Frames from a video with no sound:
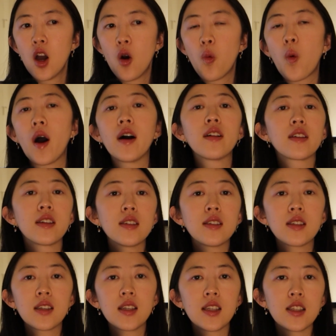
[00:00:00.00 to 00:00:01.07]
while it
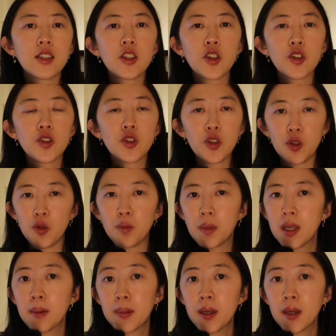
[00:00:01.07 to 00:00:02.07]
is easier to meet